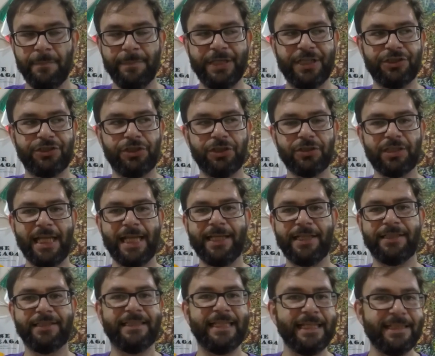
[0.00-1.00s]
Because just
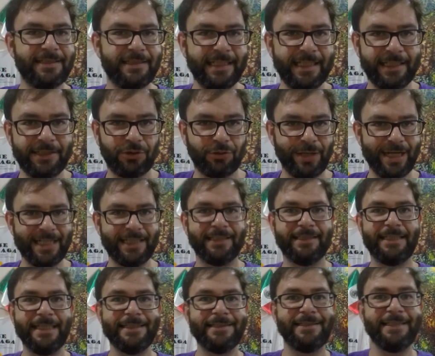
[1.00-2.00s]
like Disney
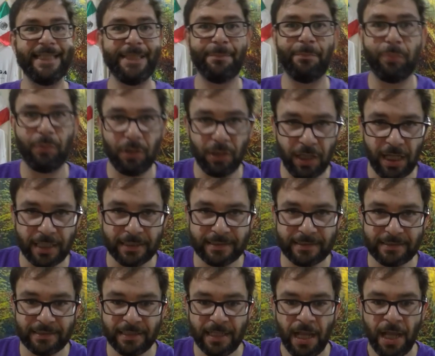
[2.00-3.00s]
created Disney
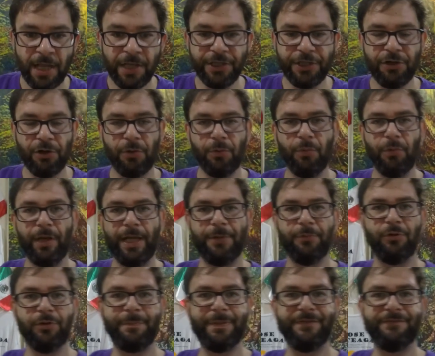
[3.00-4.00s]
Plus, you know it
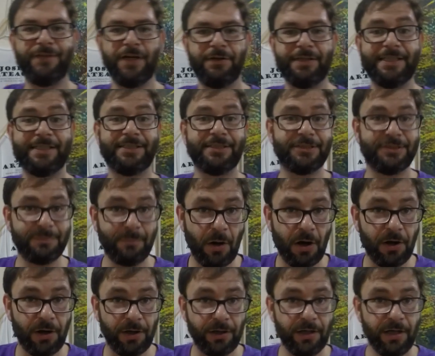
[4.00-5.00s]
would be very
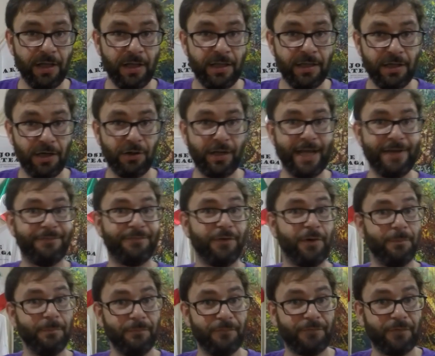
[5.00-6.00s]
smart, okay,
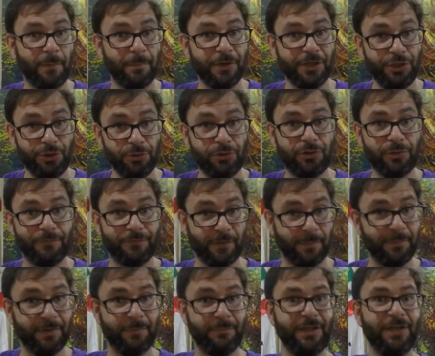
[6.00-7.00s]
from from a YouTube
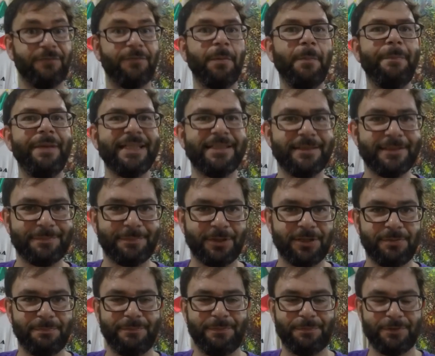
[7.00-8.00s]
from a you know from business
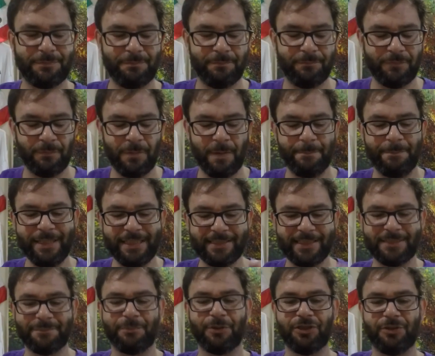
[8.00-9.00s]
pers- from a
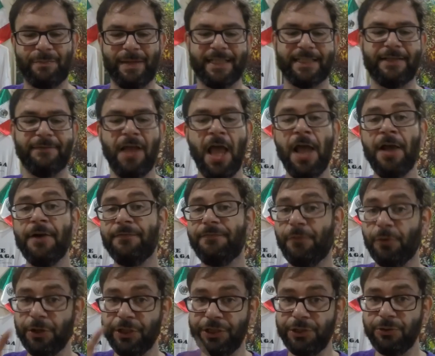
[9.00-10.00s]
business perspective
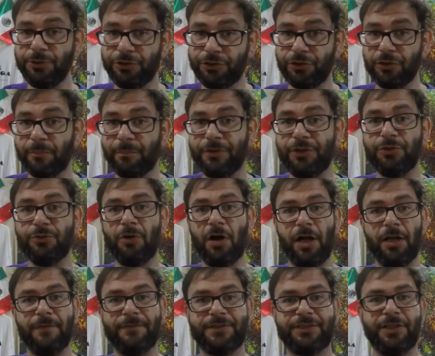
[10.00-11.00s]
for YouTube to
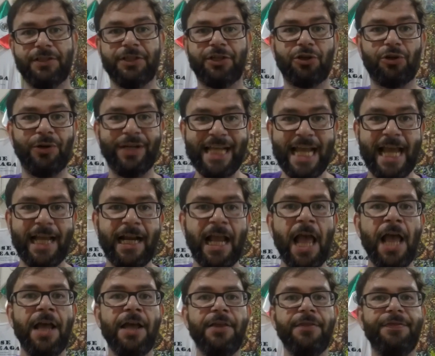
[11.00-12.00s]
all of a sudden create
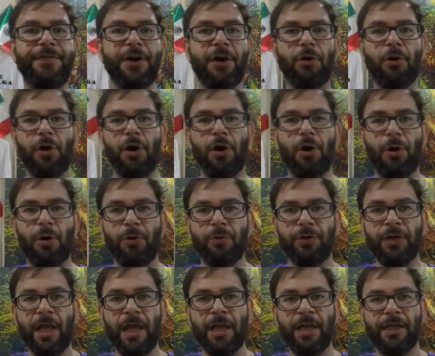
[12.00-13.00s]
their
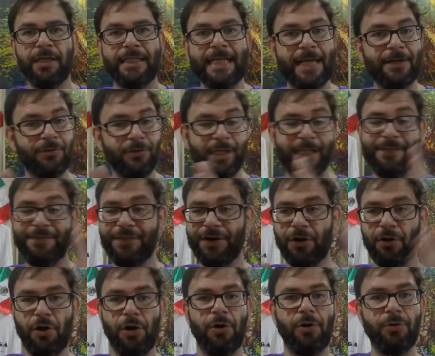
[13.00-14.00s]
own, not only
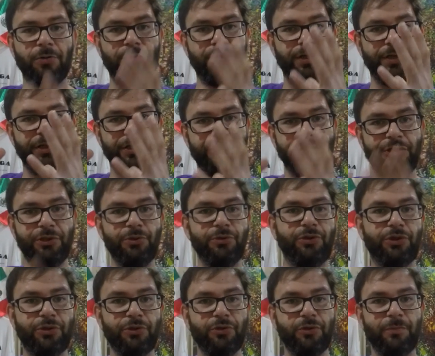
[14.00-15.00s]
their own
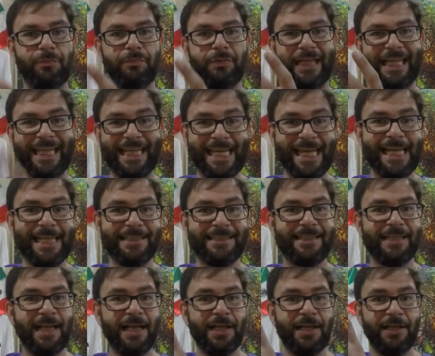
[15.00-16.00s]
YouTube
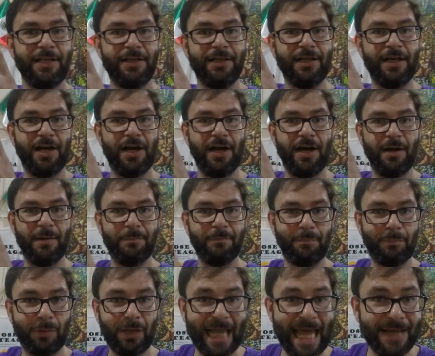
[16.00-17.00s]
kids
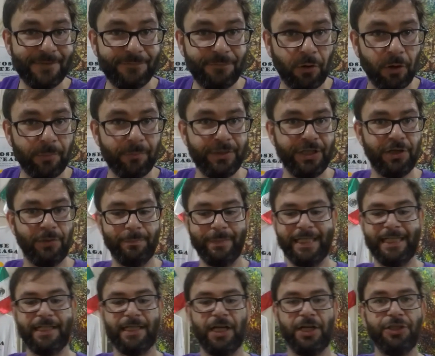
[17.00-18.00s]
um, platform, you know,
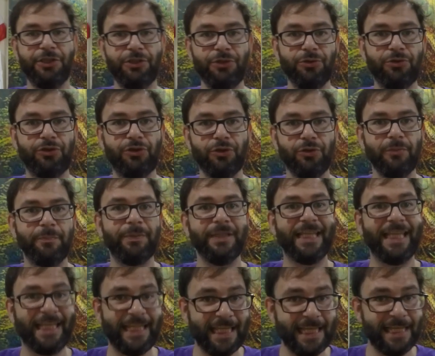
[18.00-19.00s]
meaning a YouTube
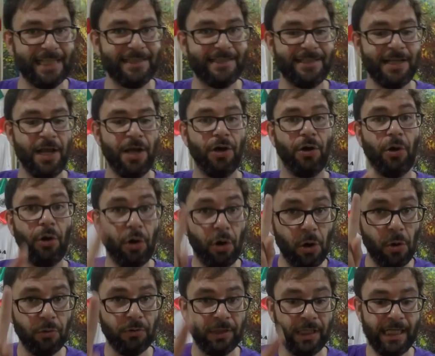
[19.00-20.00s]
kids
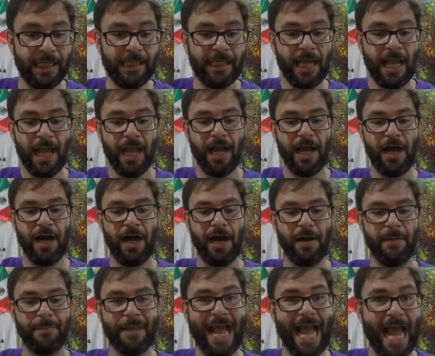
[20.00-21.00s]
only
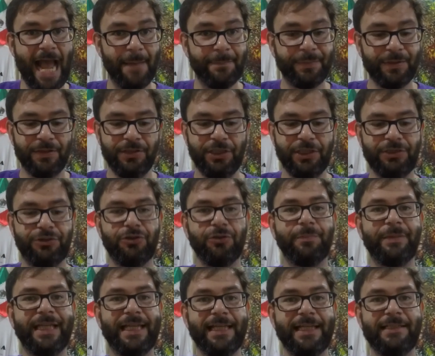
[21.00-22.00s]
um, app,
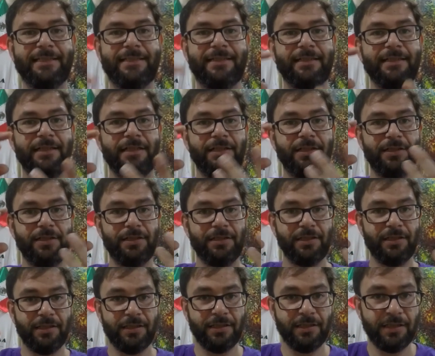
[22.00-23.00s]
YouTube kids
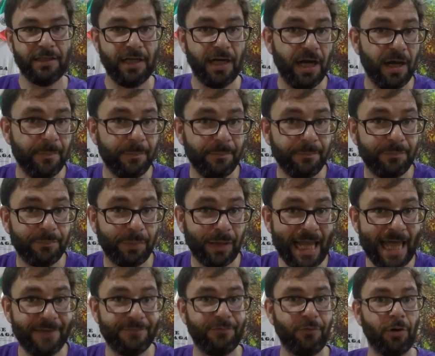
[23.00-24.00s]
um,
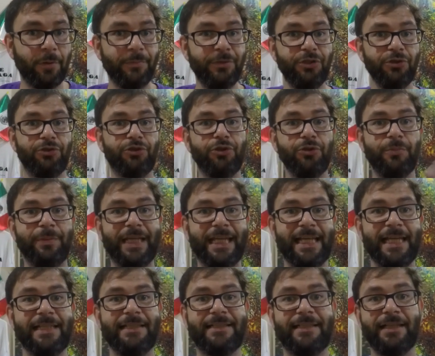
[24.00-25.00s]
platform, YouTube
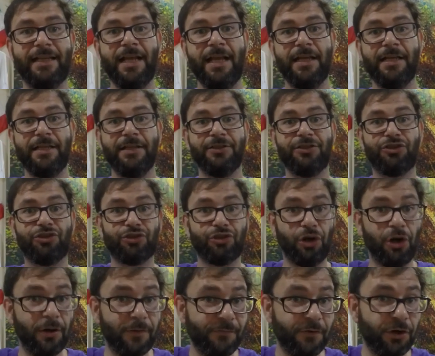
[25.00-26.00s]
kids
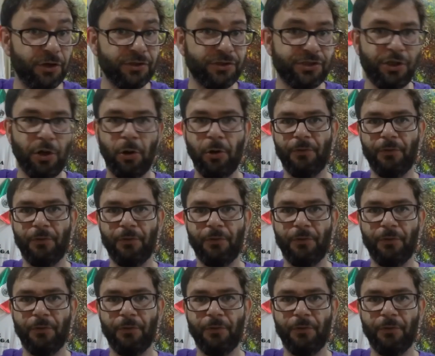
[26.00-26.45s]
servers, the